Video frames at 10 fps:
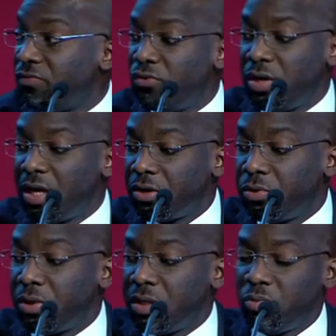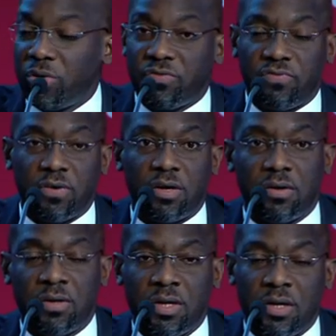I fully agree with
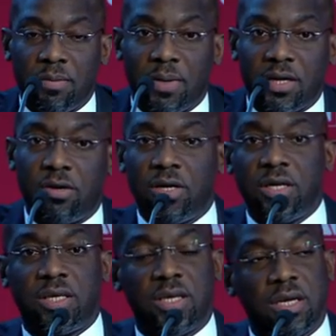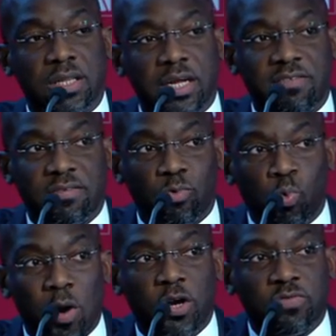my colleague here, that's
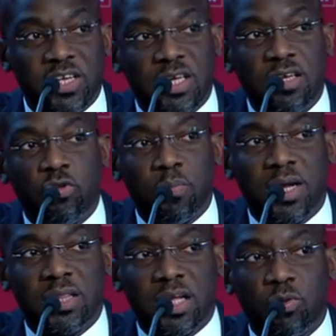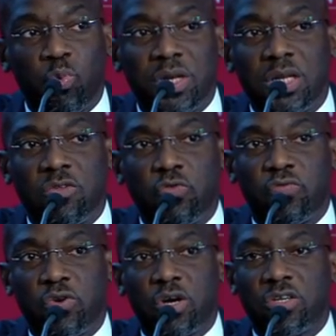one of the key domains that we need to
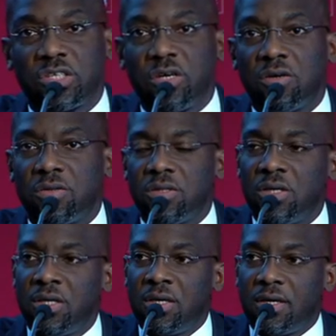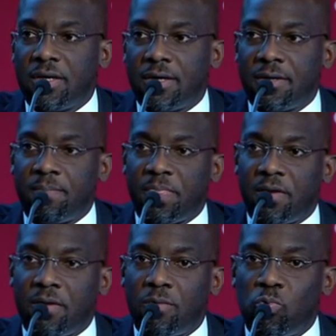focus on.
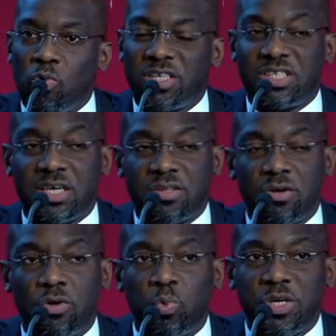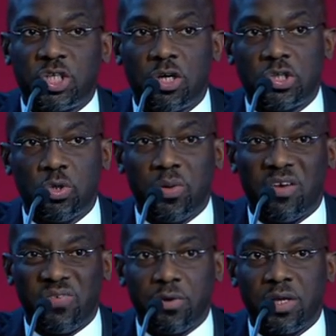One sector on which also we
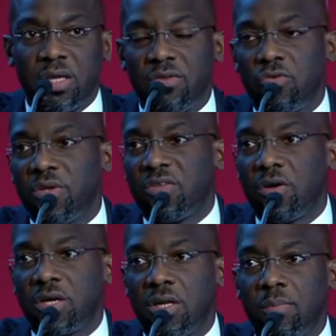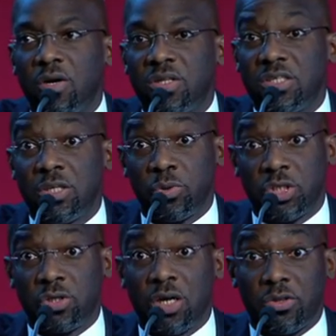are very keen to be talking about is the
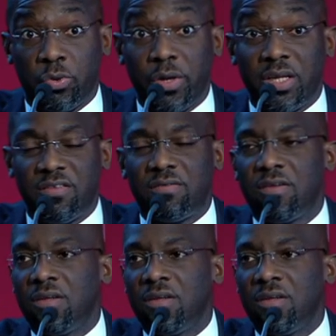regional trade.